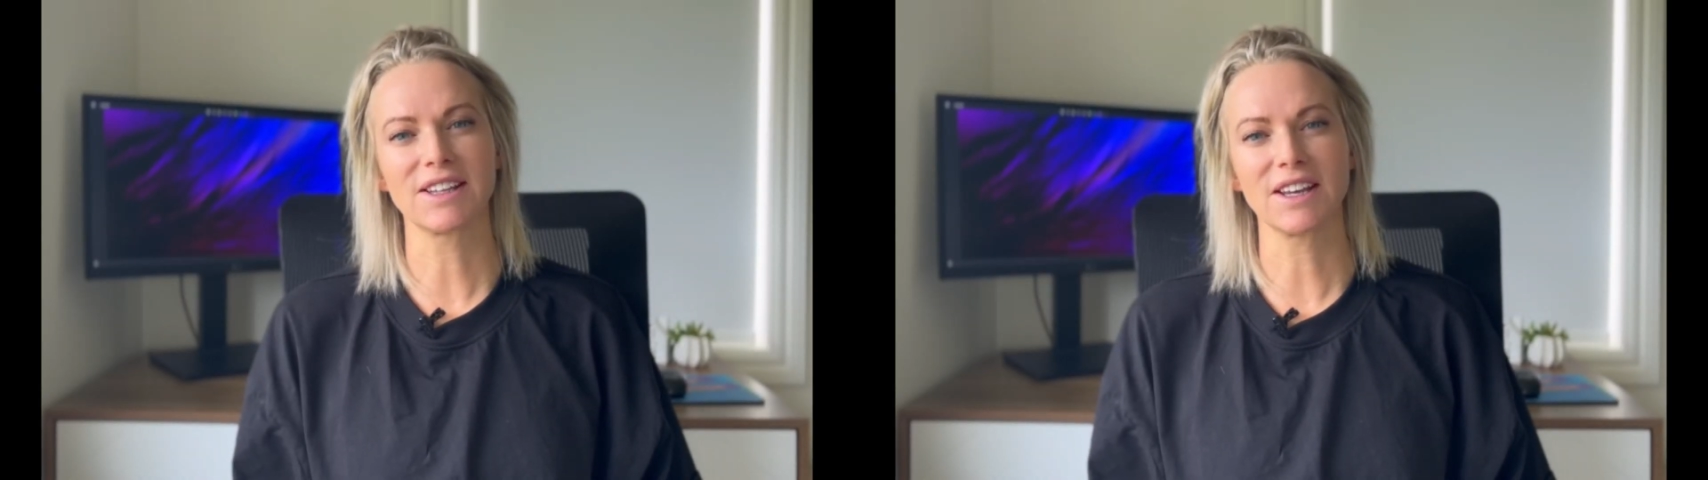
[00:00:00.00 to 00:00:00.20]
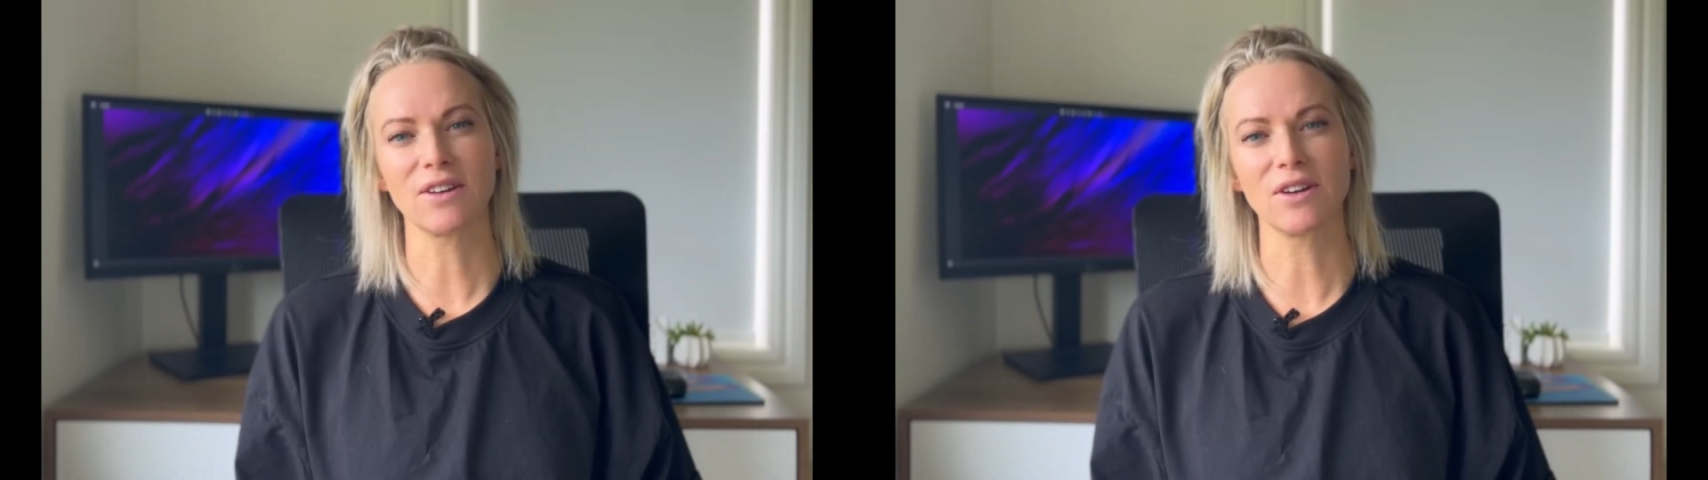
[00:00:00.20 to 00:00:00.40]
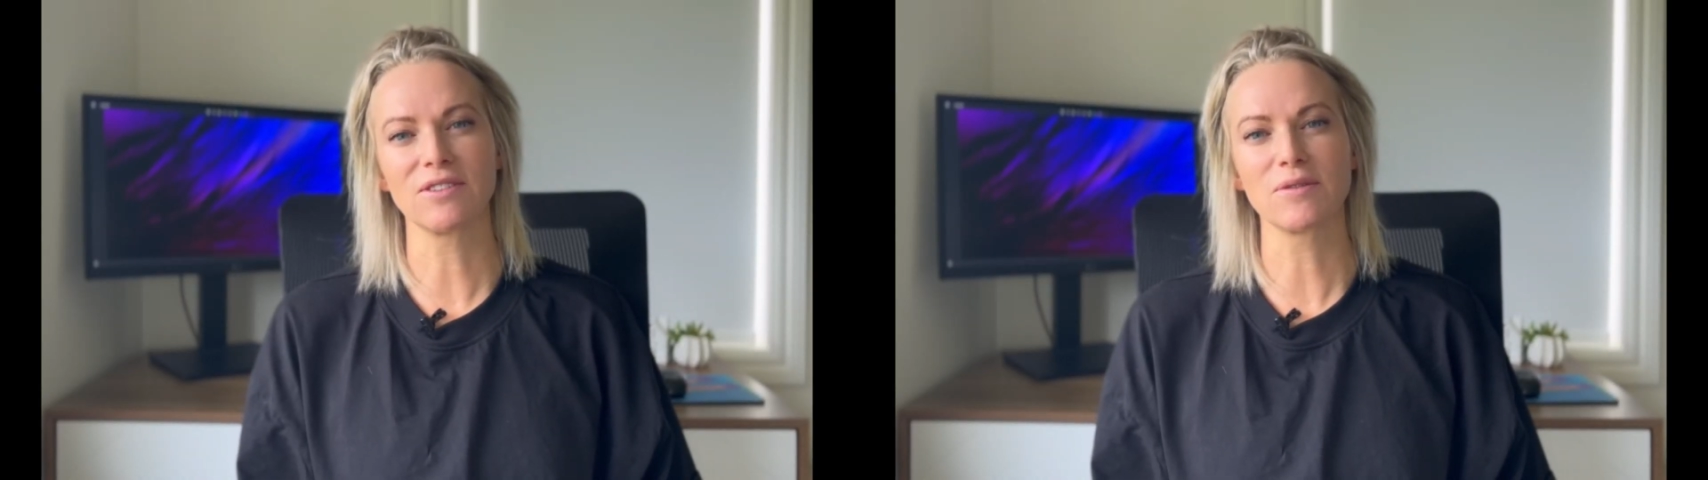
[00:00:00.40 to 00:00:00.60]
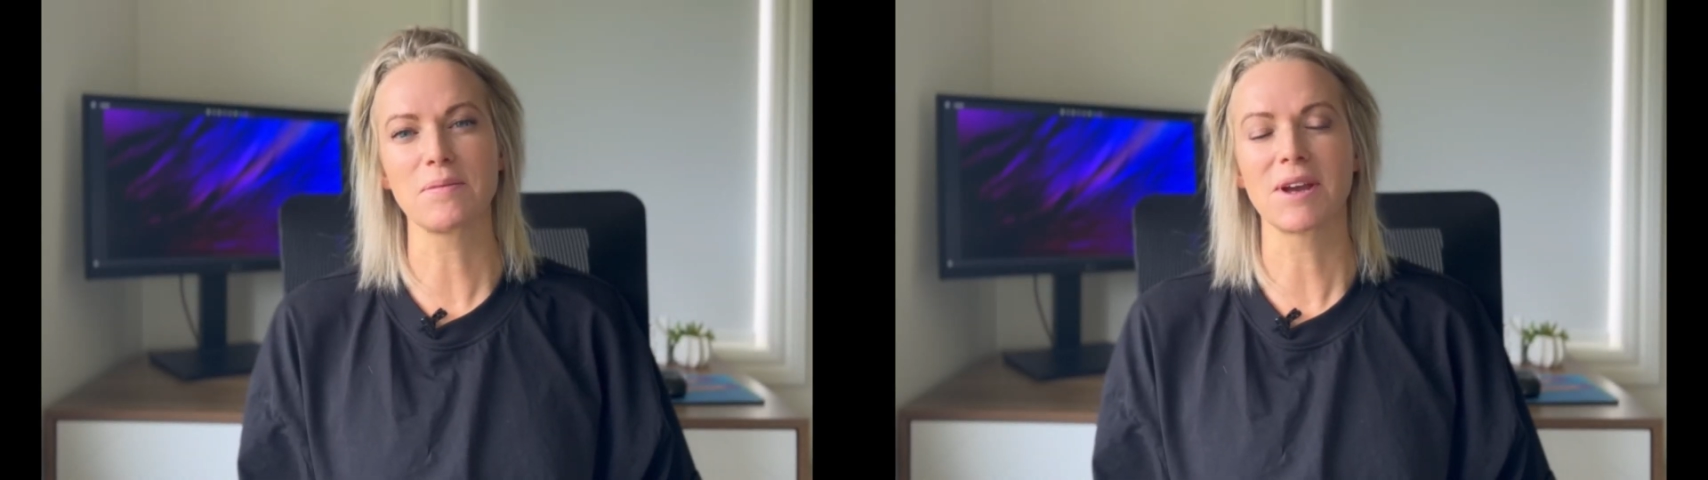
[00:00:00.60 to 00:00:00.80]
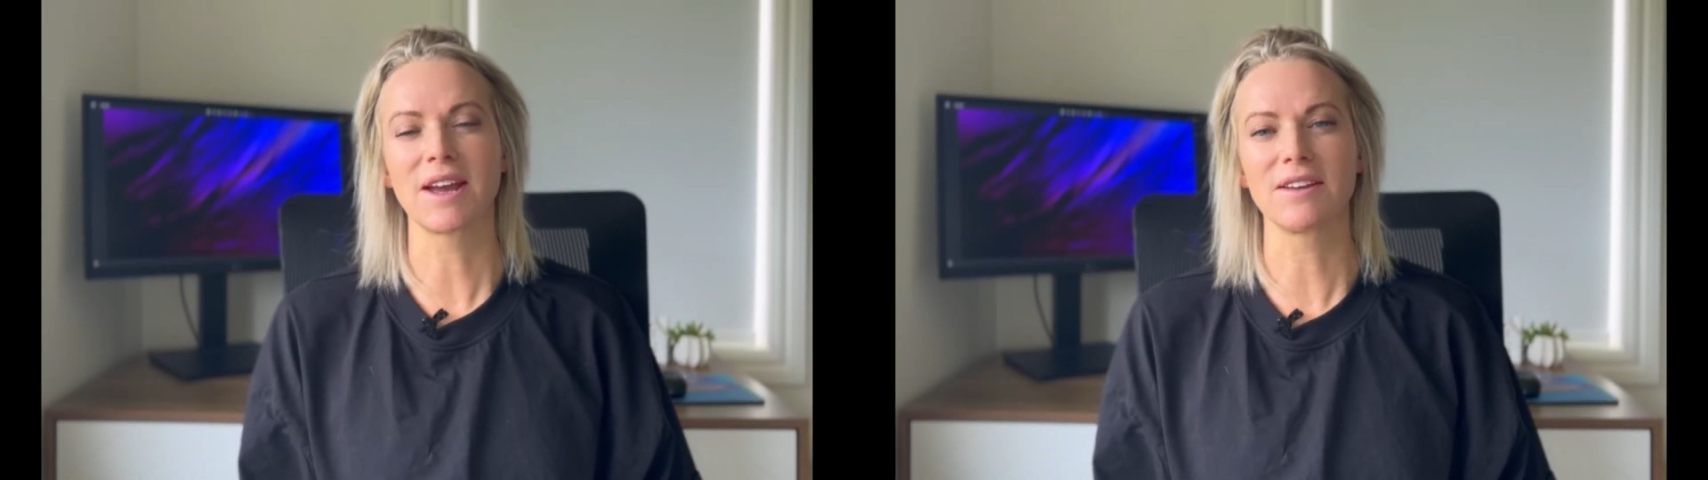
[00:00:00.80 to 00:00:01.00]
that kind of a
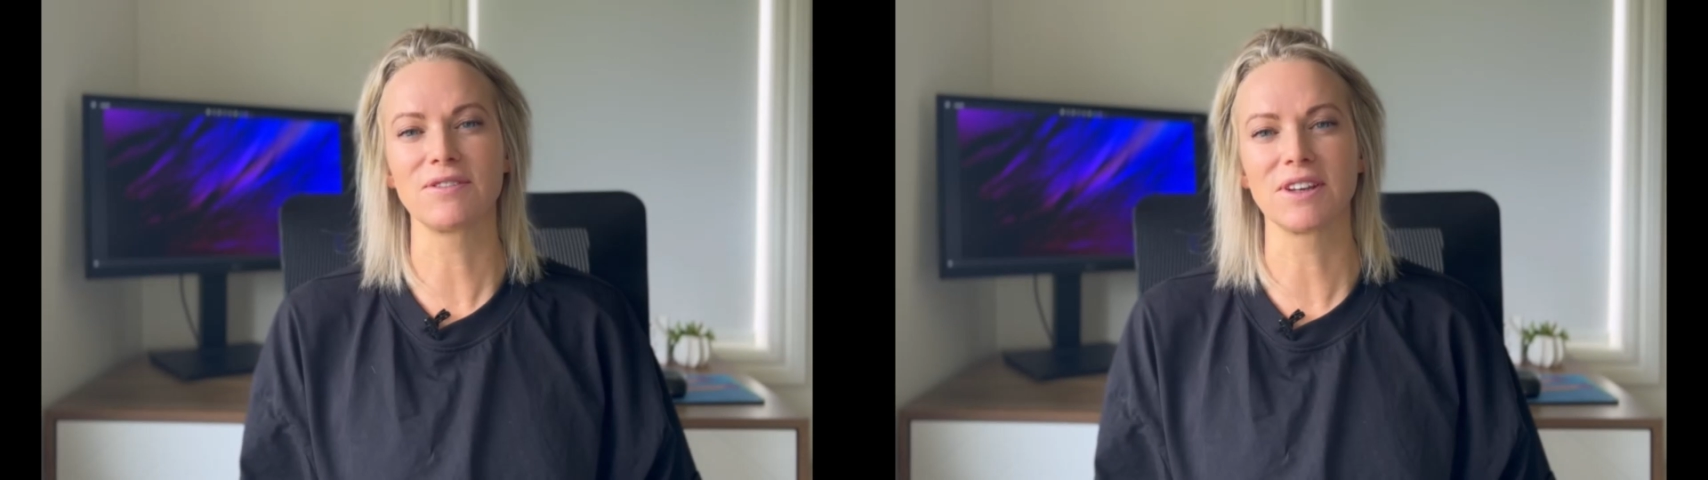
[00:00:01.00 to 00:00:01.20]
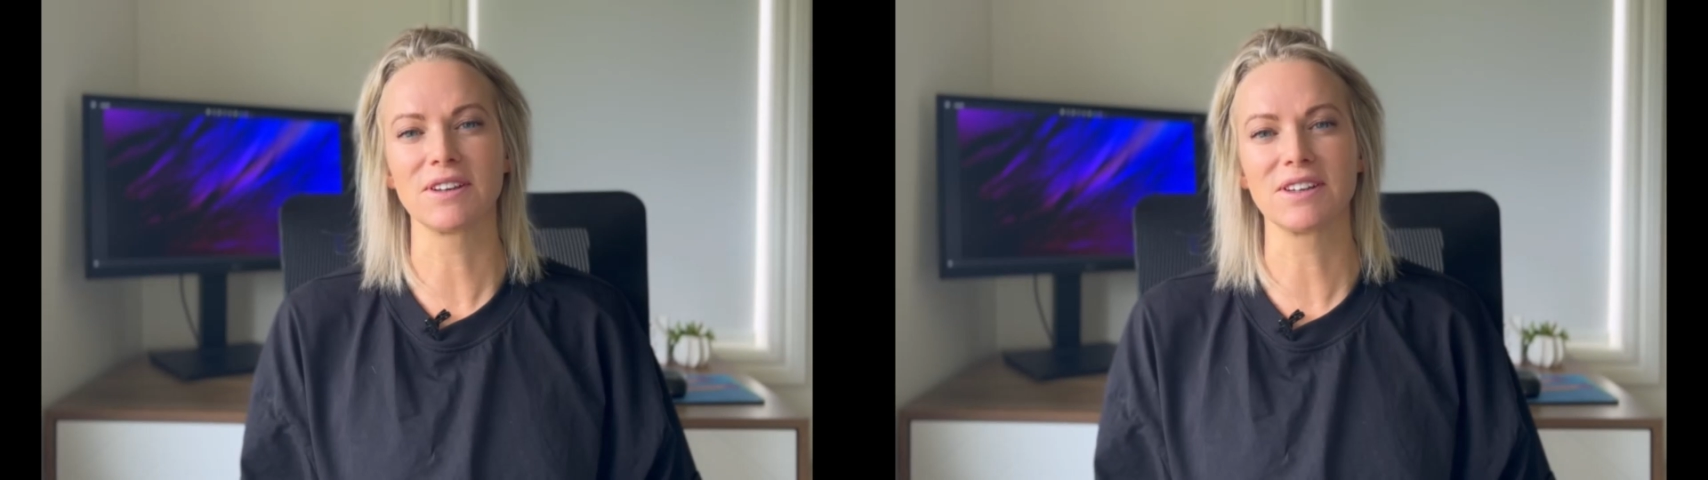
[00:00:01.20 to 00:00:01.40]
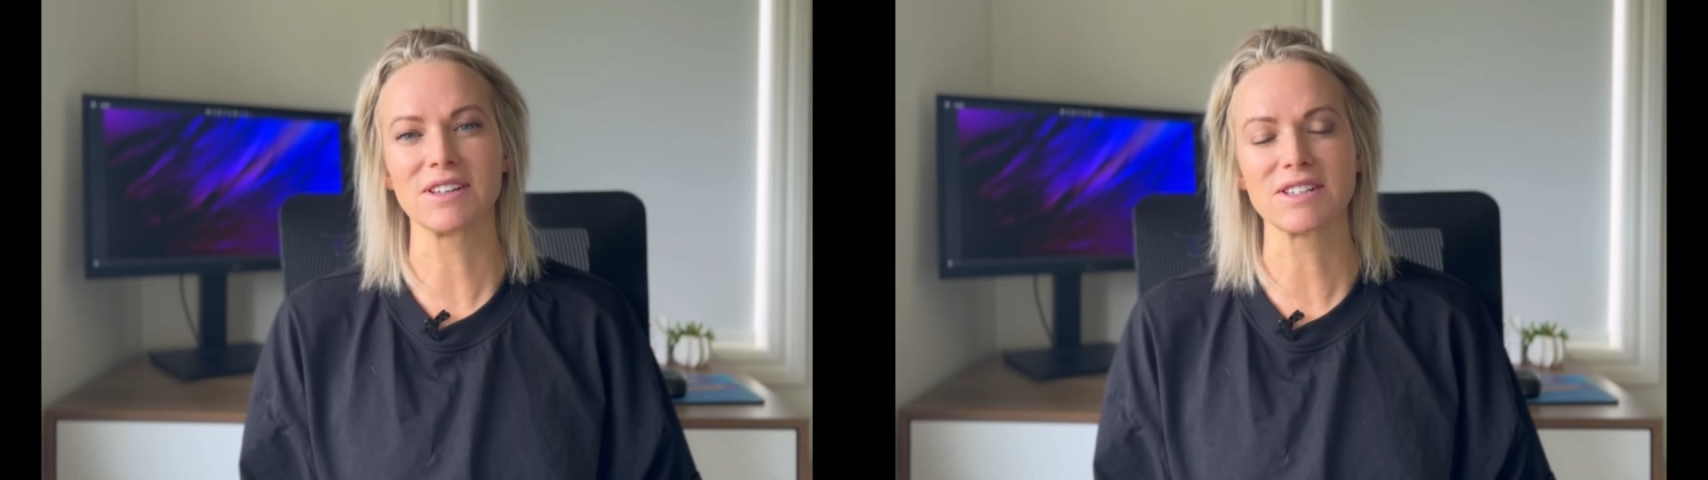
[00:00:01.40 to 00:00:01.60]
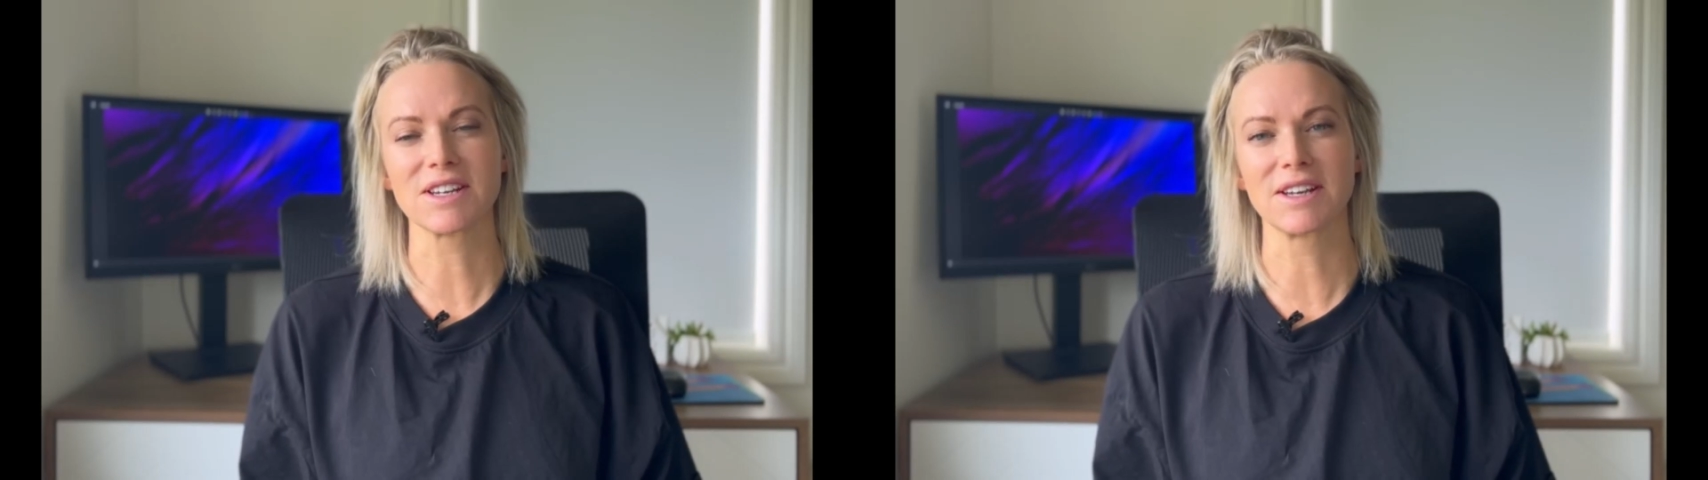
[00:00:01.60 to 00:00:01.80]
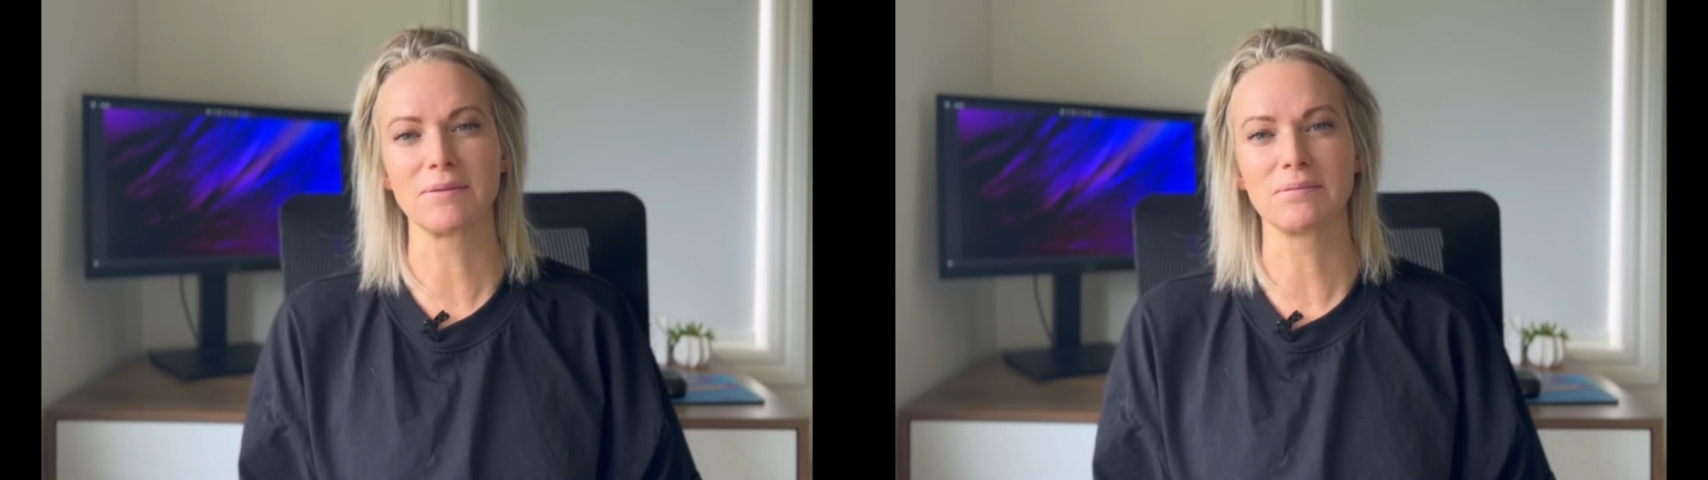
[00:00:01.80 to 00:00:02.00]
behaviour in a
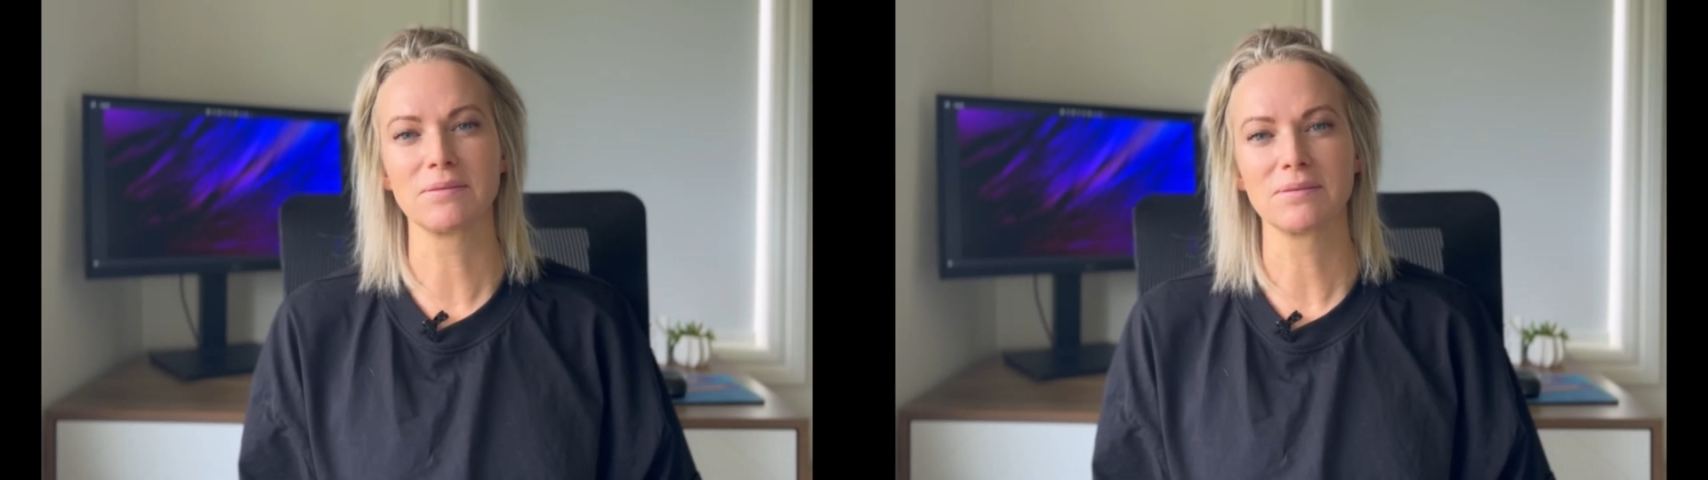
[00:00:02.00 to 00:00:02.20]
team.